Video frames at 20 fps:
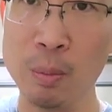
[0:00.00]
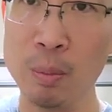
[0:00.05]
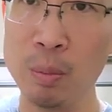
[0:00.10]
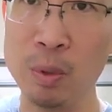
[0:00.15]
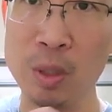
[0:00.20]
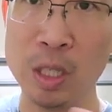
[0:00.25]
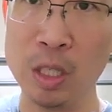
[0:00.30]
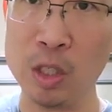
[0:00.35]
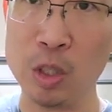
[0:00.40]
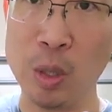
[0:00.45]

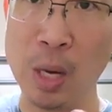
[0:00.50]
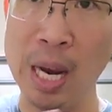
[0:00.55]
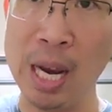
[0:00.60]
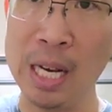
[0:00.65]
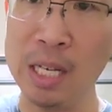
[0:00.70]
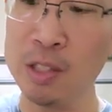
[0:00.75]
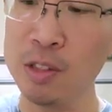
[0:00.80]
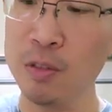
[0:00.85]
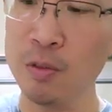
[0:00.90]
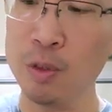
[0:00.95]
cut your
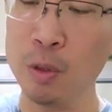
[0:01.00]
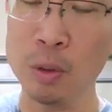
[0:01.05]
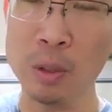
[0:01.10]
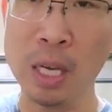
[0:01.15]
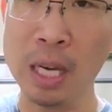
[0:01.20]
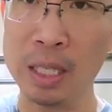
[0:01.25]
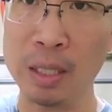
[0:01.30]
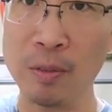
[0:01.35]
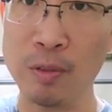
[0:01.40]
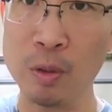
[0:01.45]
hands if
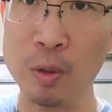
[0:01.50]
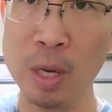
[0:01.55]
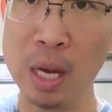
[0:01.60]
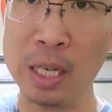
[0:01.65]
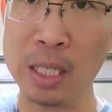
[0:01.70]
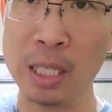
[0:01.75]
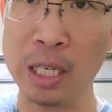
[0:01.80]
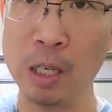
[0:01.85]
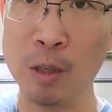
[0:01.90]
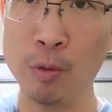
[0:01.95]
you're
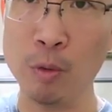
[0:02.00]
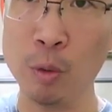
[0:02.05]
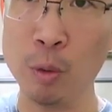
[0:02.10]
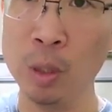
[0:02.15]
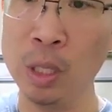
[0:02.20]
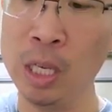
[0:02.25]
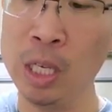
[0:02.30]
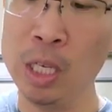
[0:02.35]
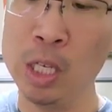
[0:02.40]
not careful